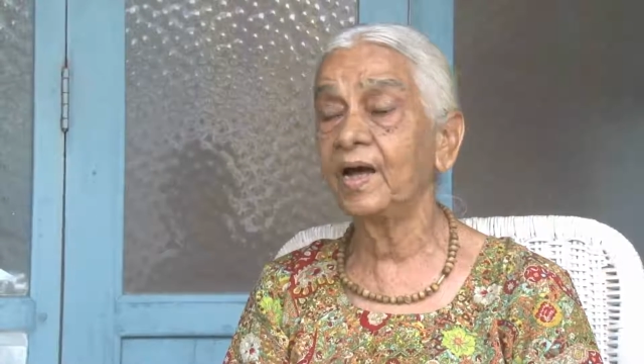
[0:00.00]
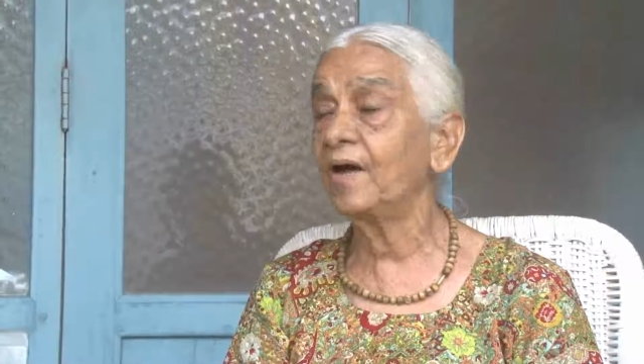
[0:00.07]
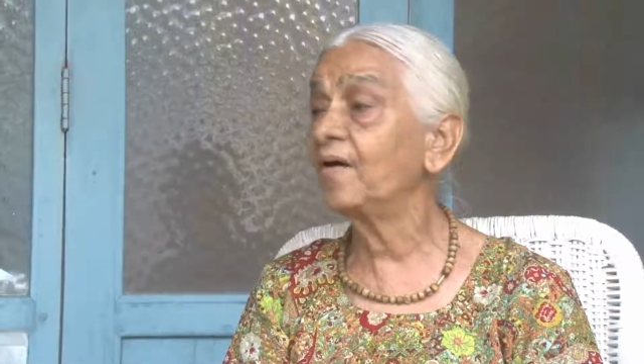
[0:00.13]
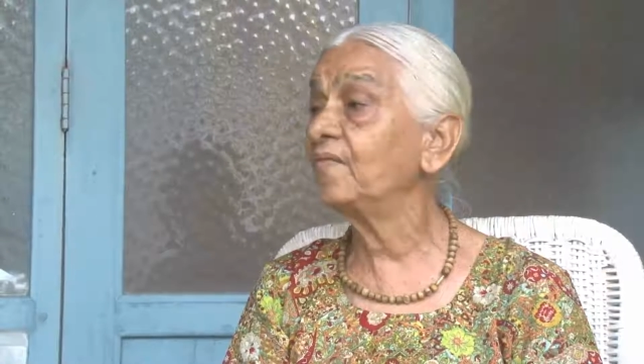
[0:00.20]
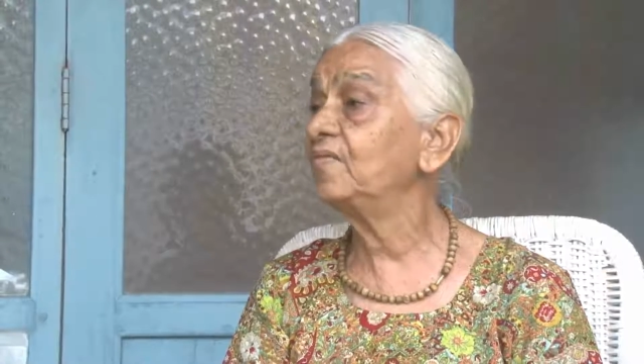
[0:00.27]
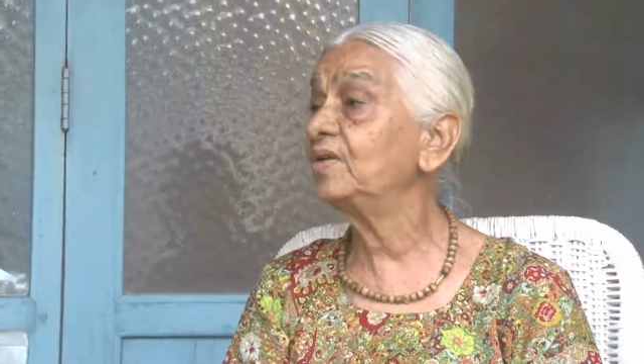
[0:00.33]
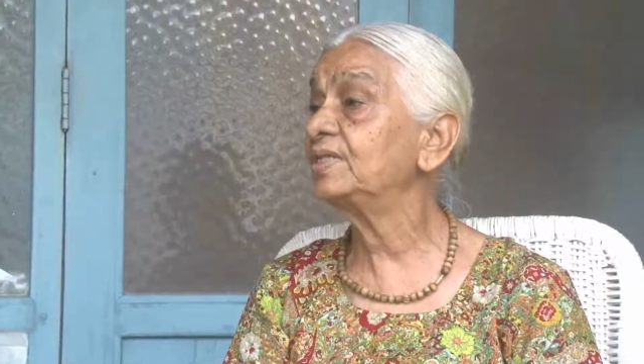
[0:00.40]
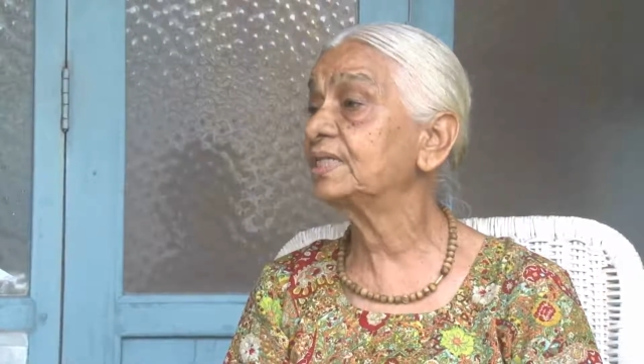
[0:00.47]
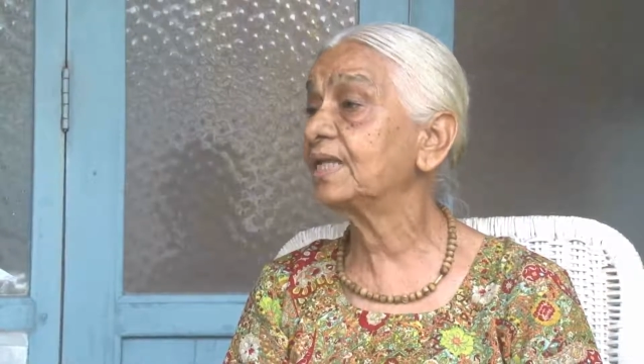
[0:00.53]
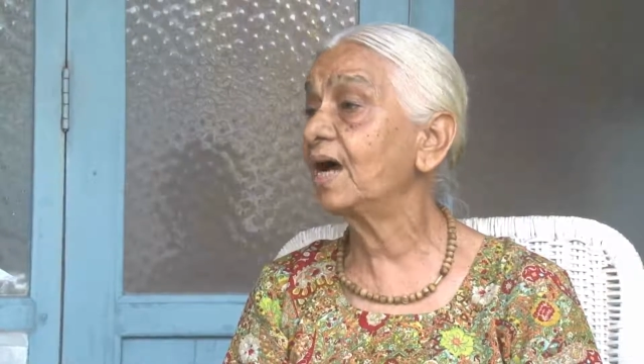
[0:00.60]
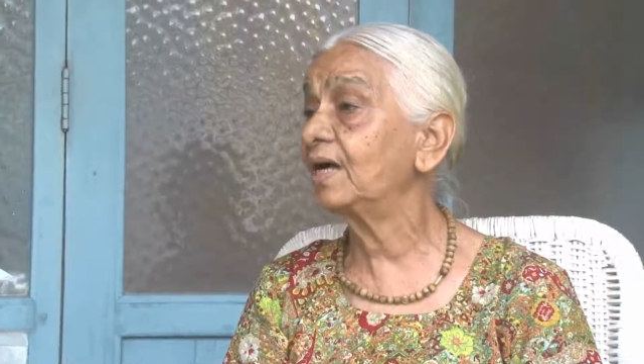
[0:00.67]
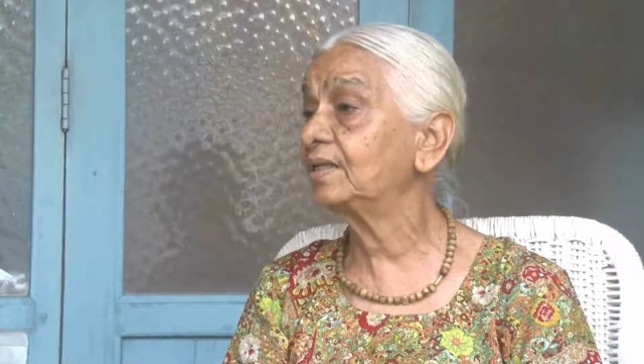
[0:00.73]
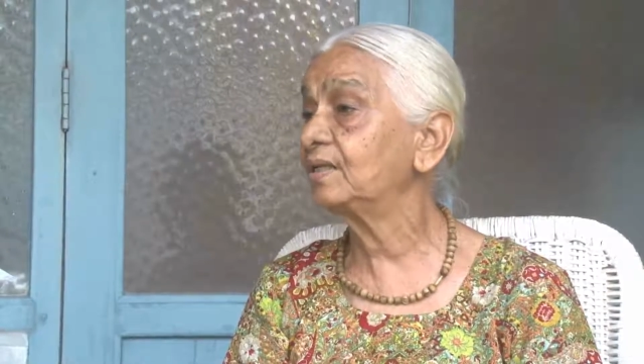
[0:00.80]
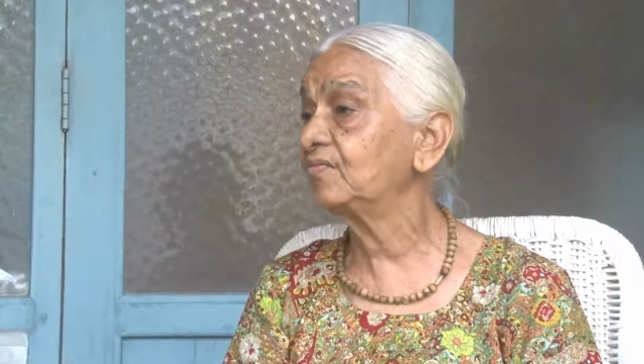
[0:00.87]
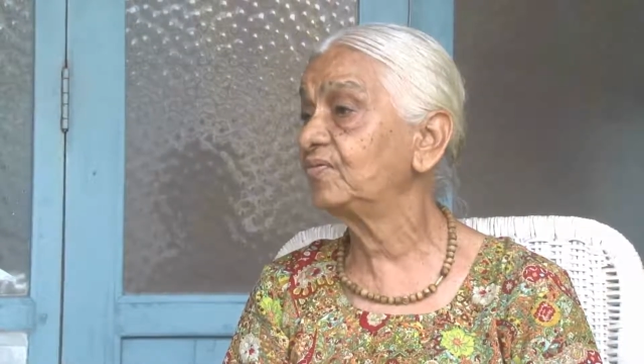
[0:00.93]
will
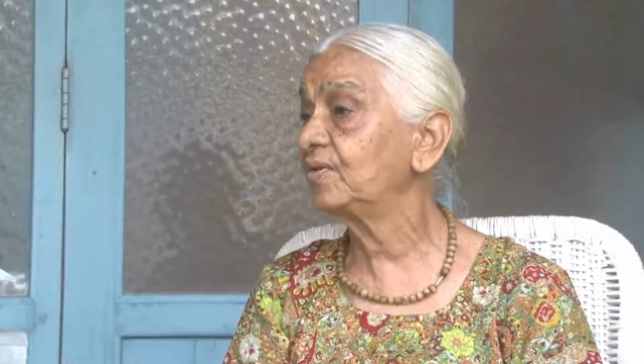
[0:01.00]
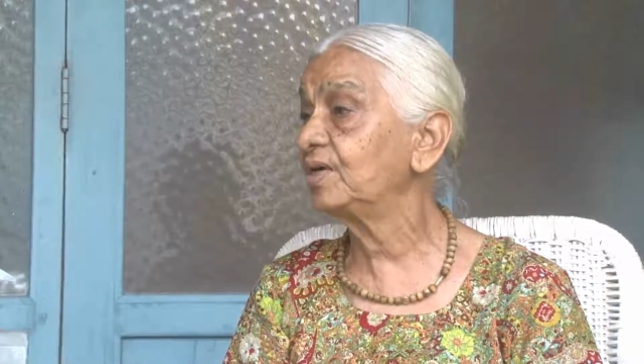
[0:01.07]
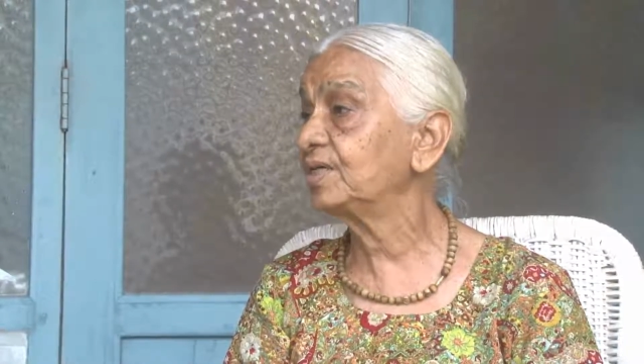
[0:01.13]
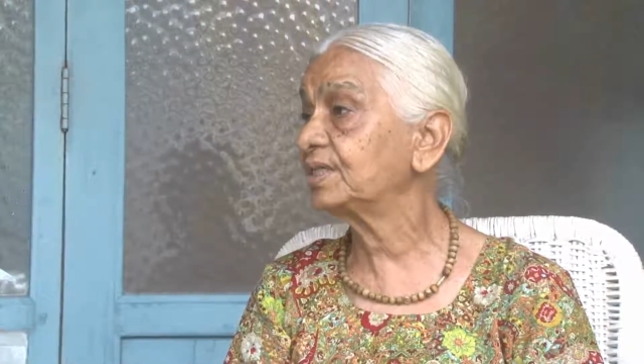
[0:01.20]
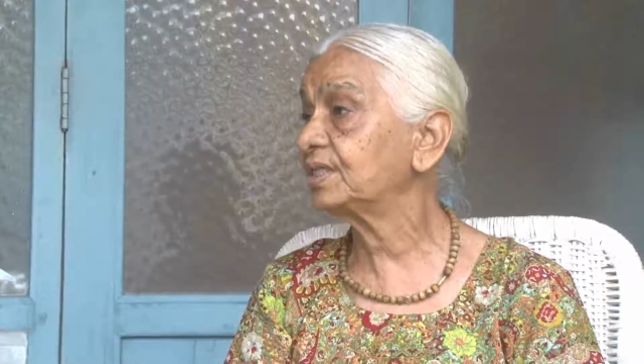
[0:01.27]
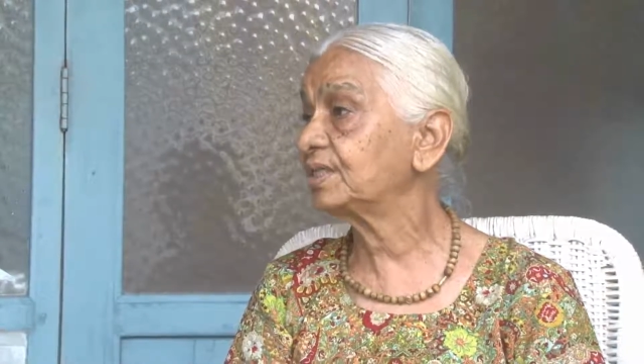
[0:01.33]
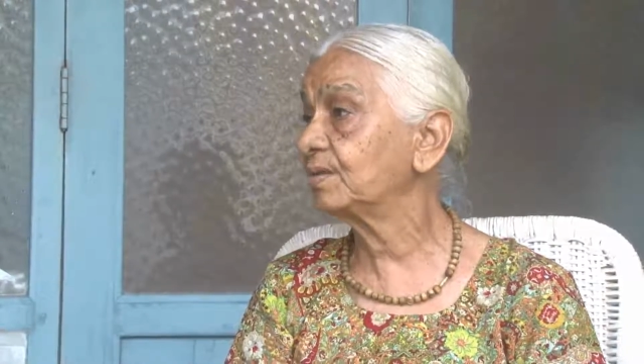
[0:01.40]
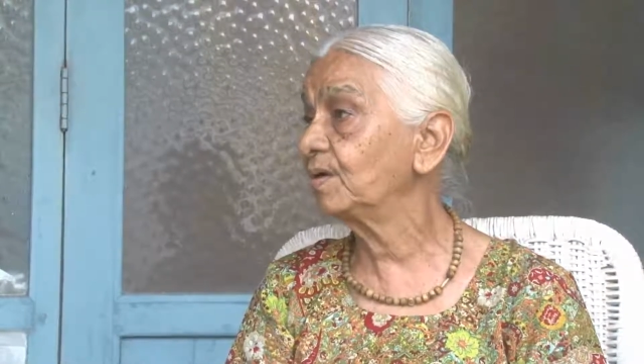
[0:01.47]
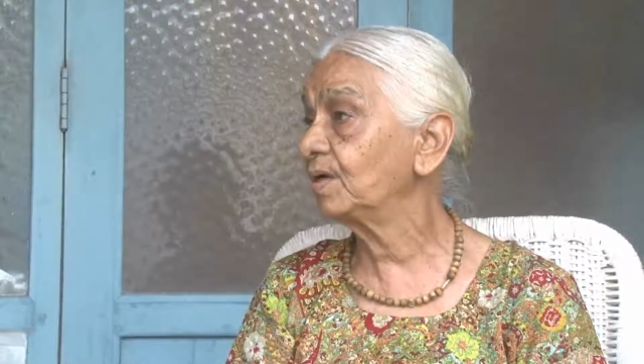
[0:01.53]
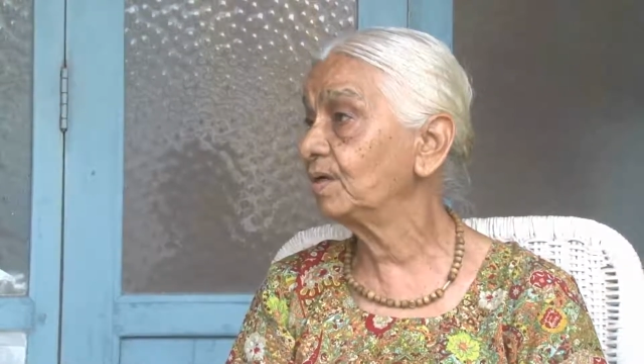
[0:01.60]
start the first